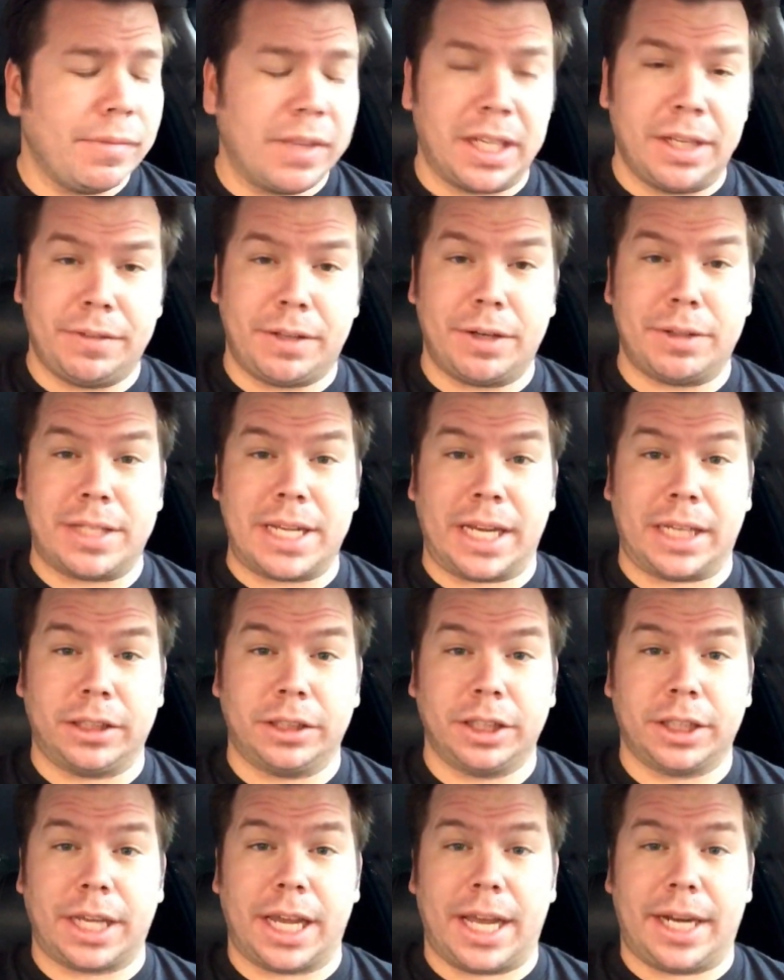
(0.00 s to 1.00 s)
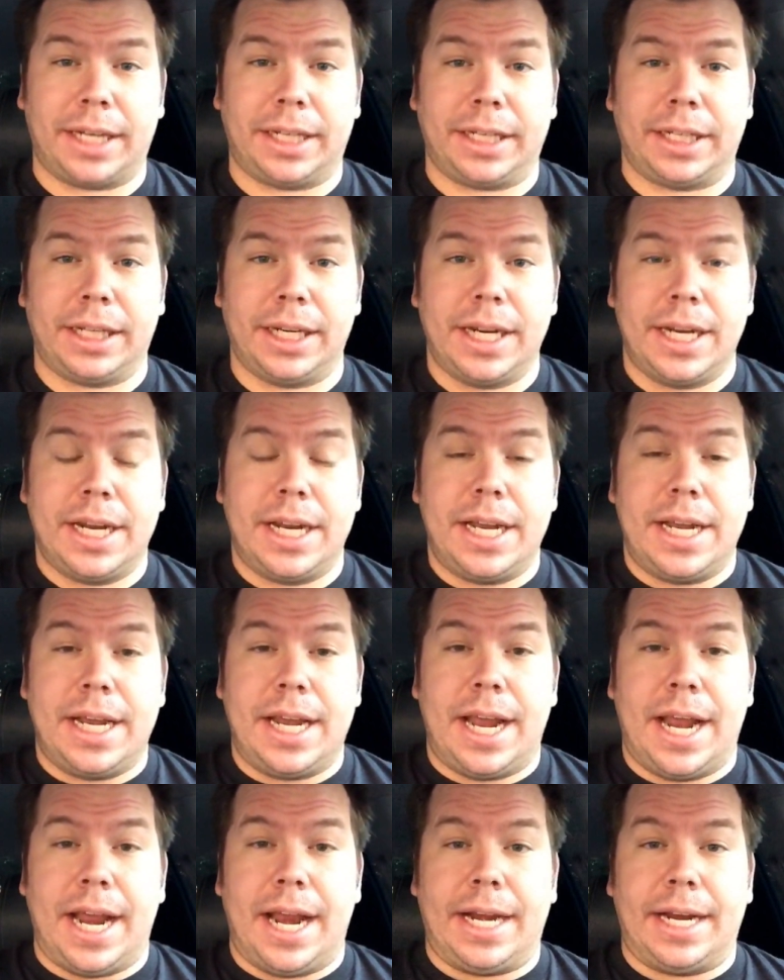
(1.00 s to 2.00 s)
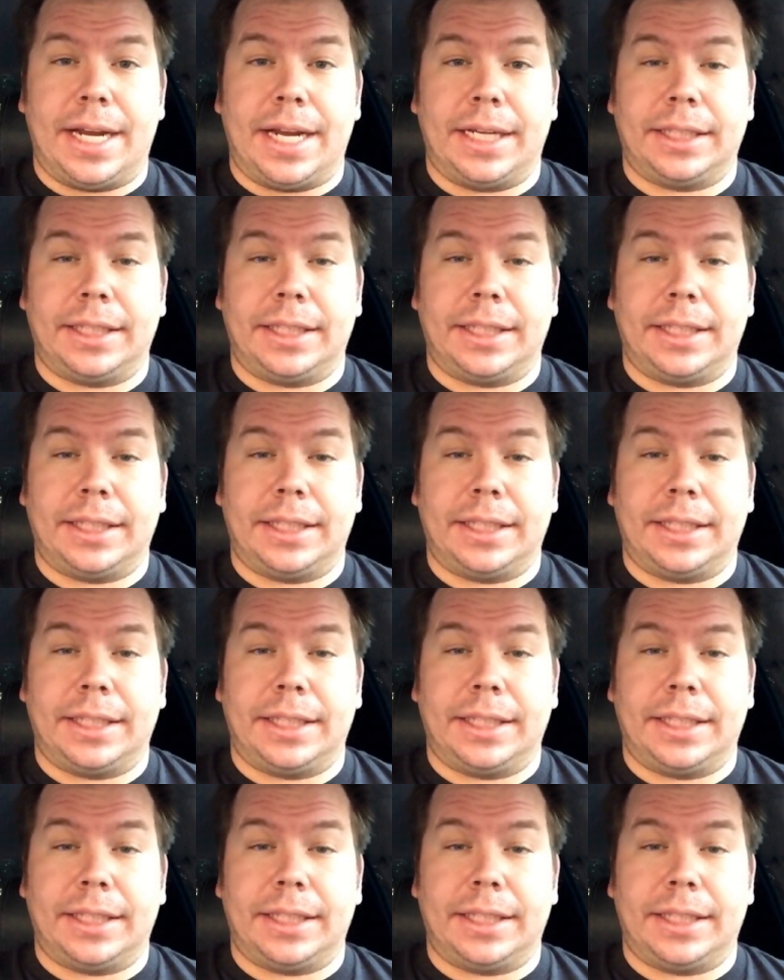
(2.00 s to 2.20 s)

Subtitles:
if they would take a look at it, and